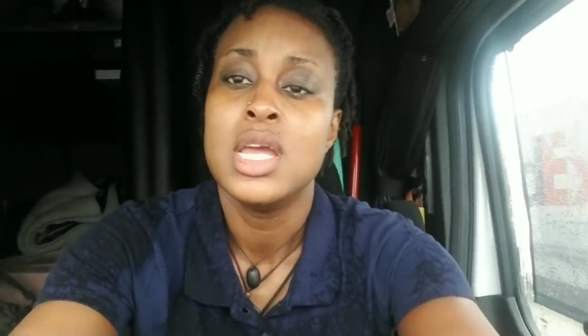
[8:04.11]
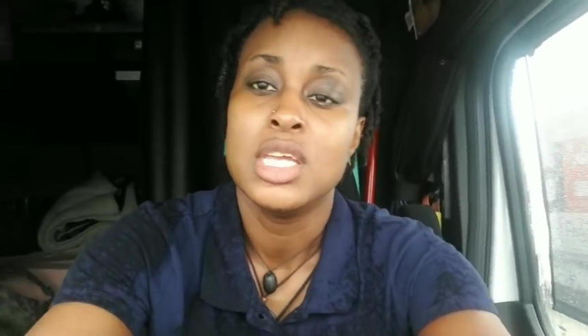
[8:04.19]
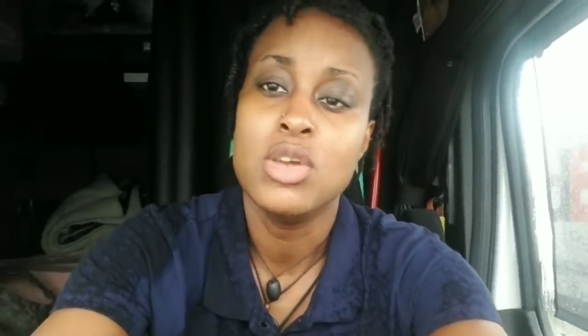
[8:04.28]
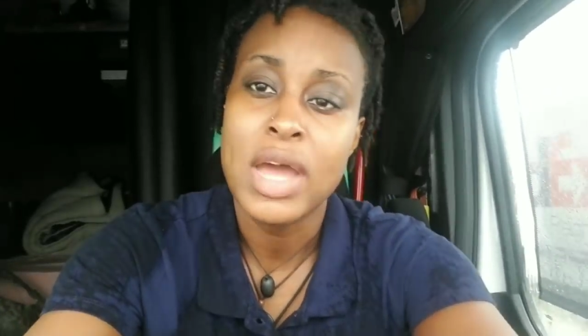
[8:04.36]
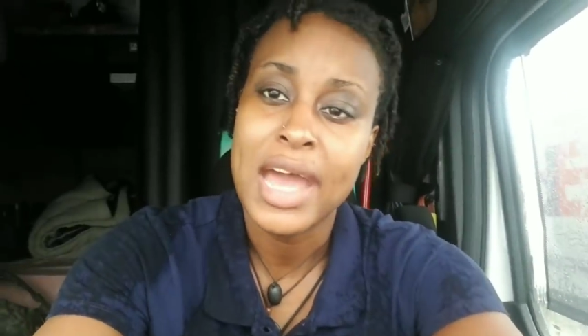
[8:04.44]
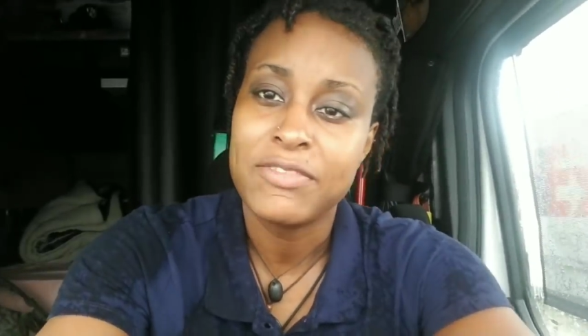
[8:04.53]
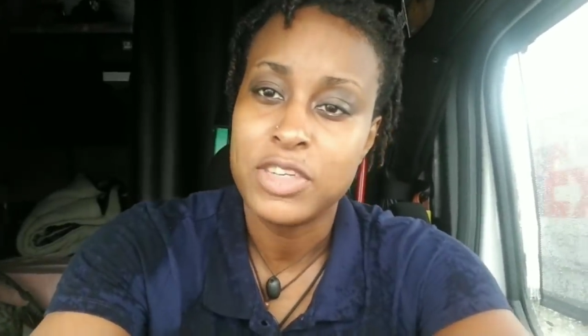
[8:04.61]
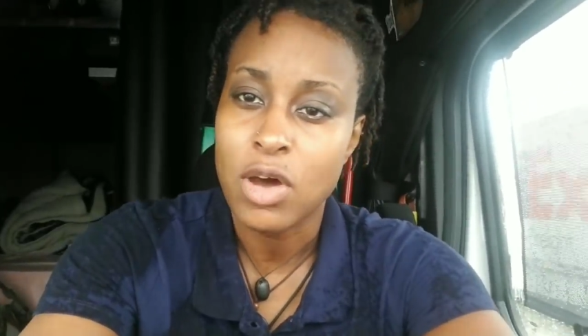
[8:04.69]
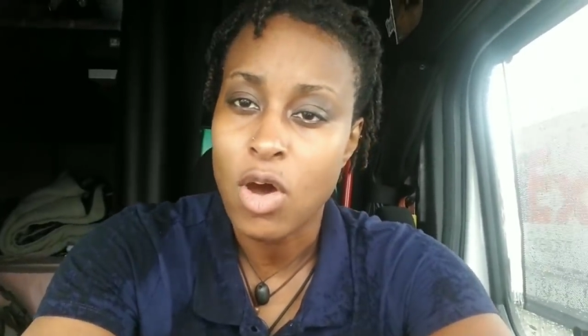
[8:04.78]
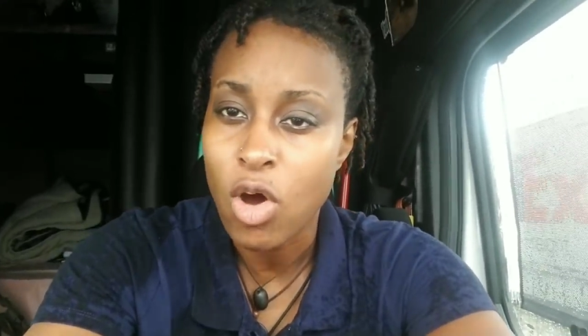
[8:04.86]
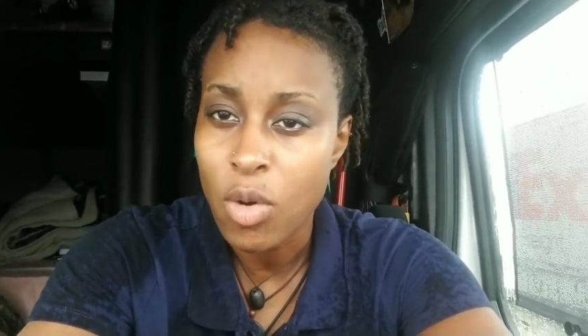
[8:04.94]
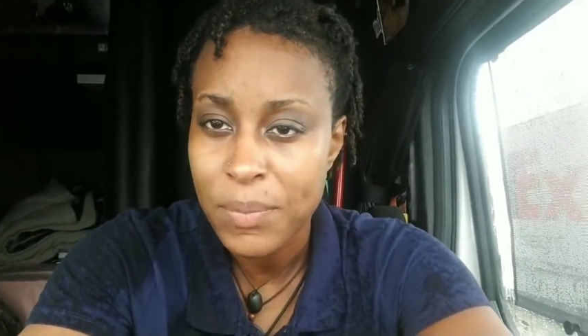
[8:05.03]
you have to
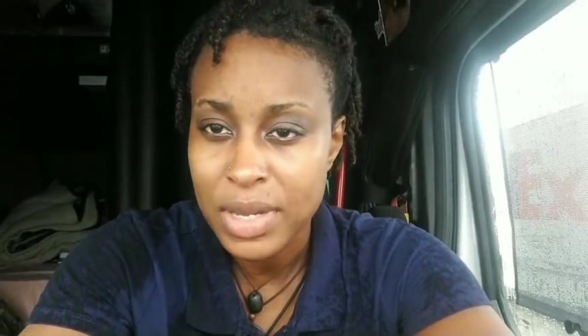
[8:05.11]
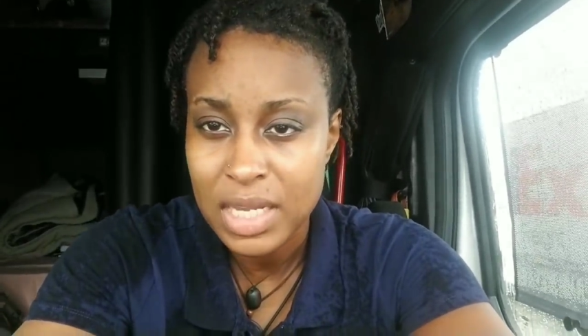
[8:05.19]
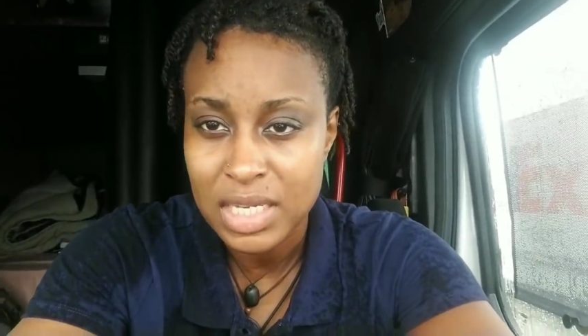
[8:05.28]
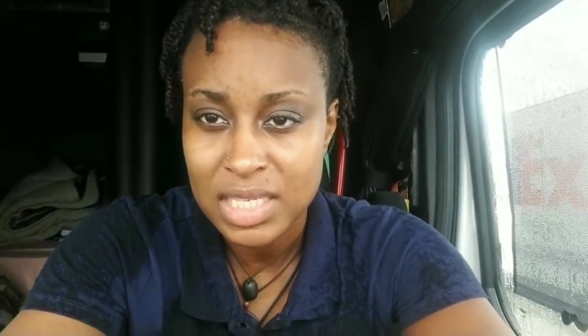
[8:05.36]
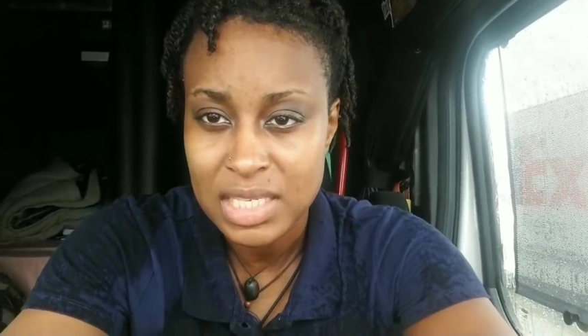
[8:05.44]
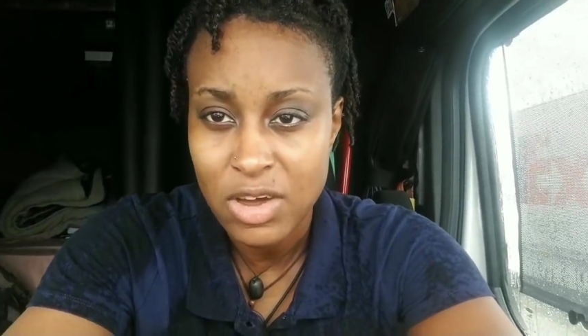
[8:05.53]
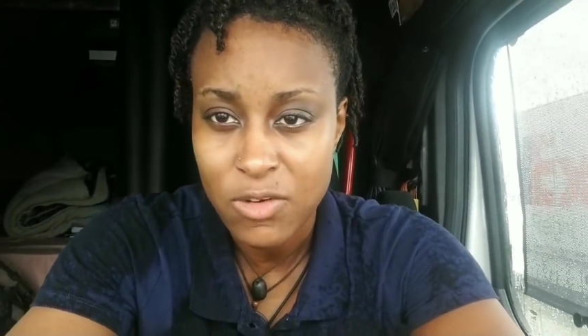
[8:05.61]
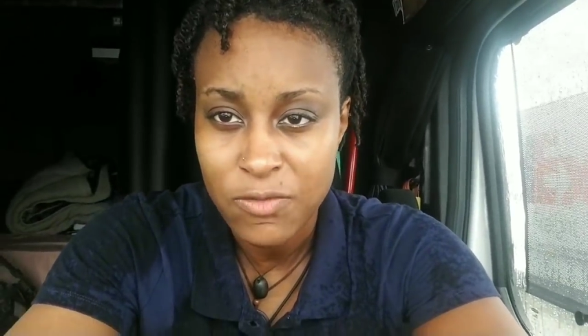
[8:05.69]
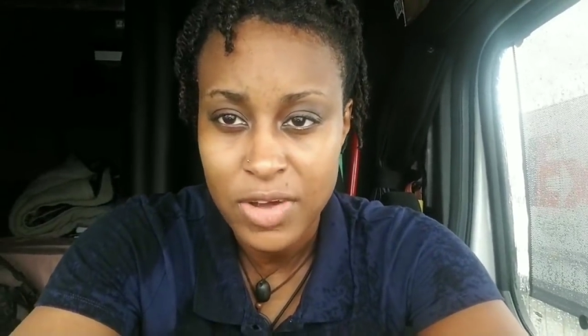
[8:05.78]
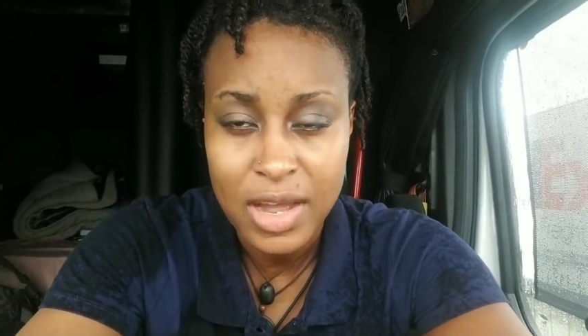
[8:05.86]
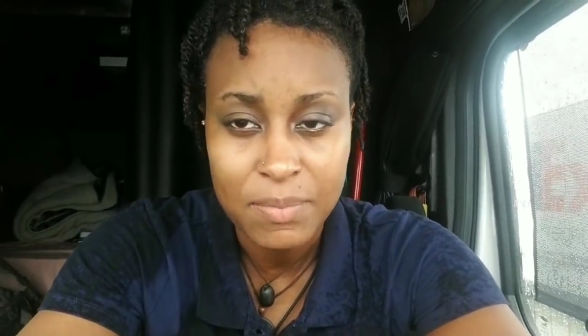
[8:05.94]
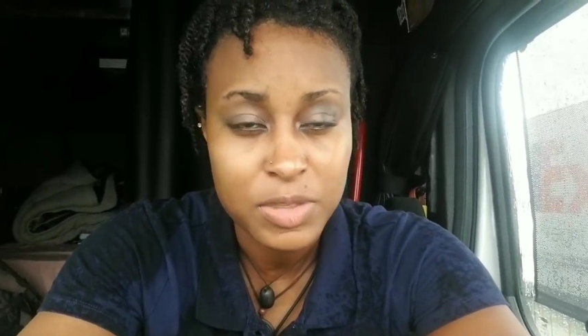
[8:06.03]
open yourself
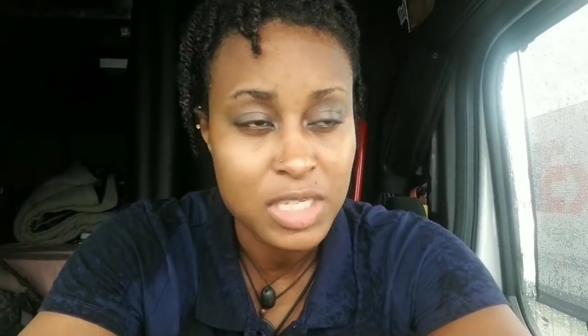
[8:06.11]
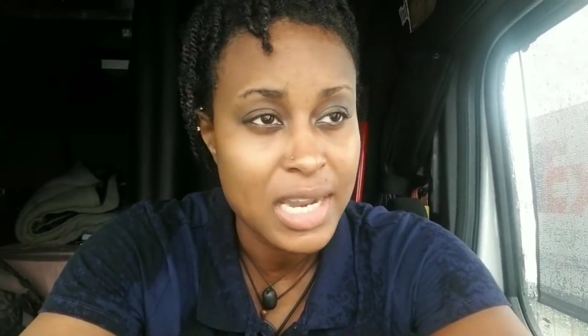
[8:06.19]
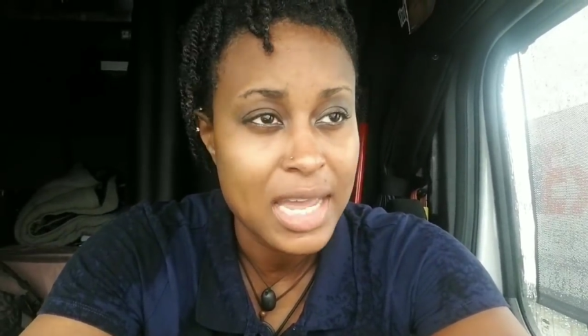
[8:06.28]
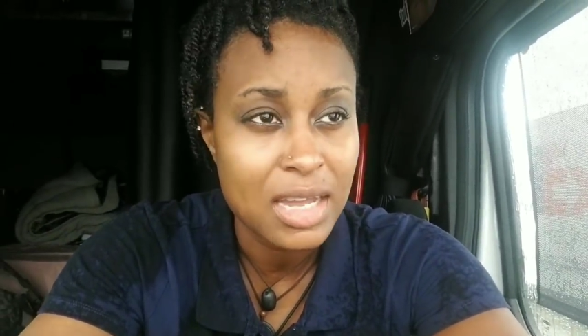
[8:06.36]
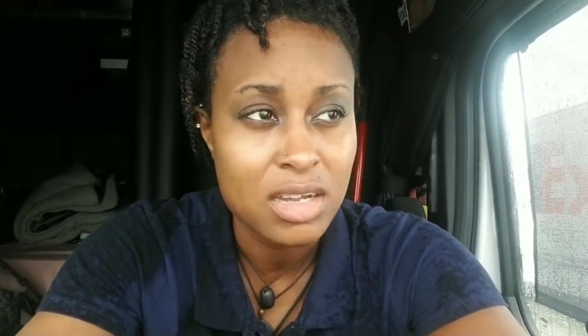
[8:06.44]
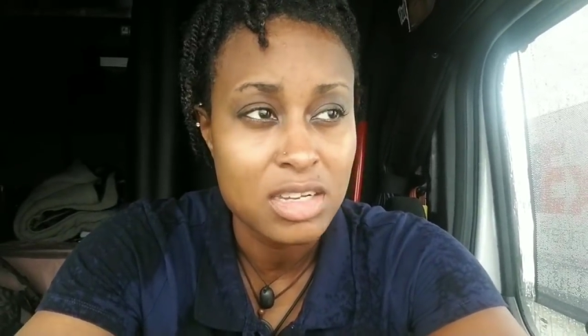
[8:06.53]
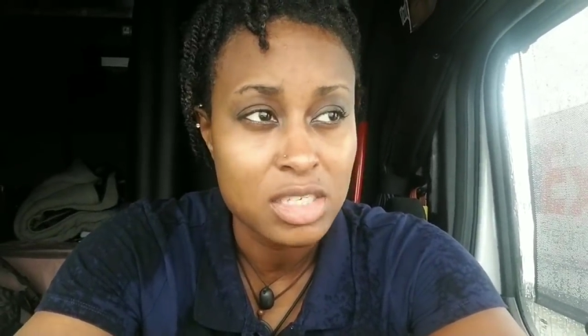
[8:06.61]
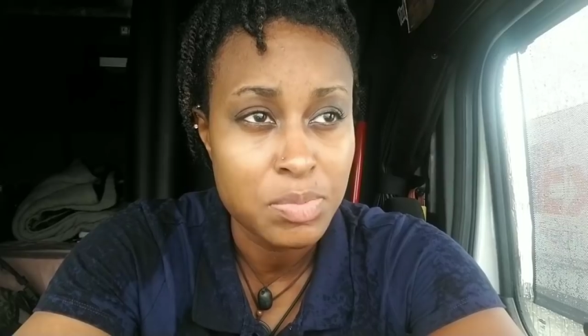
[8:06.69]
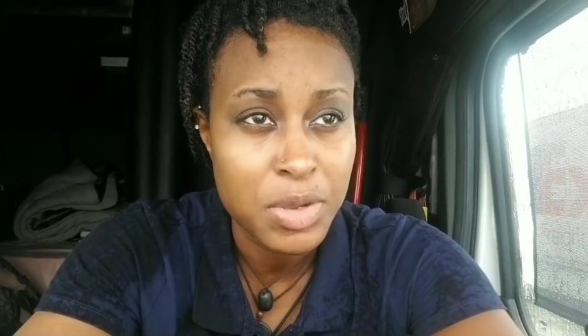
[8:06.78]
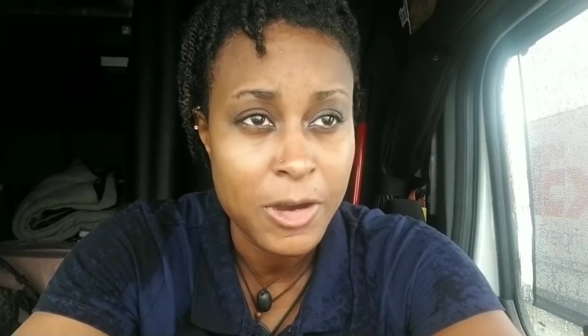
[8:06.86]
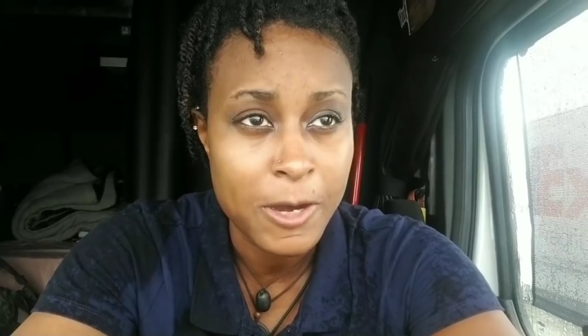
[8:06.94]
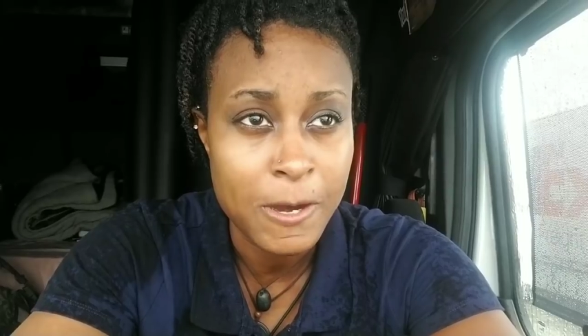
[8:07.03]
up to that good
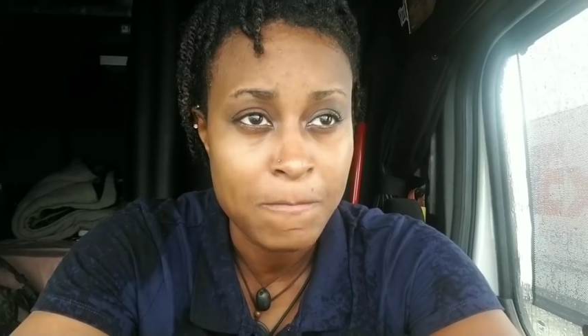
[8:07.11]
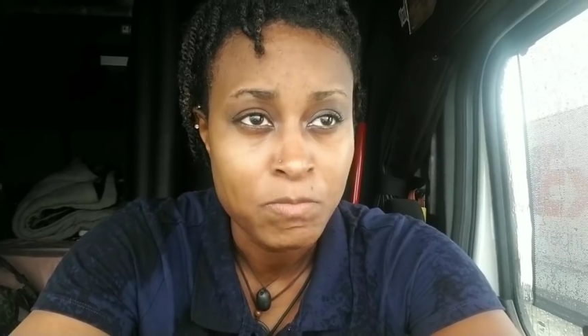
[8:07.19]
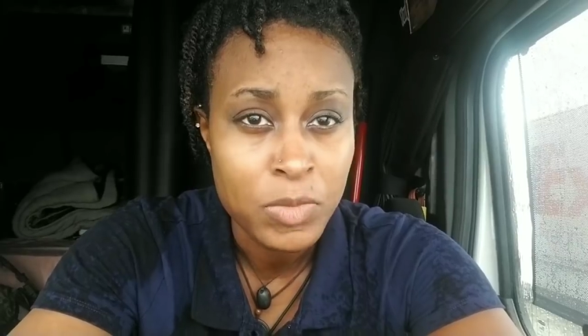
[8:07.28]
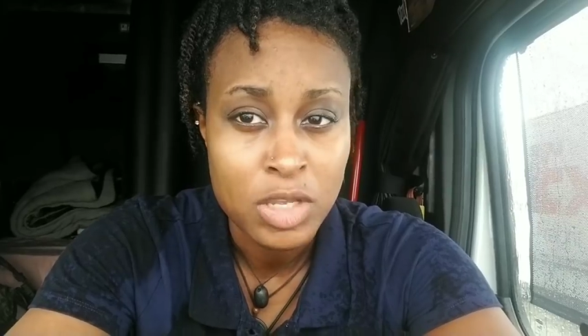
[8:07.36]
spirit.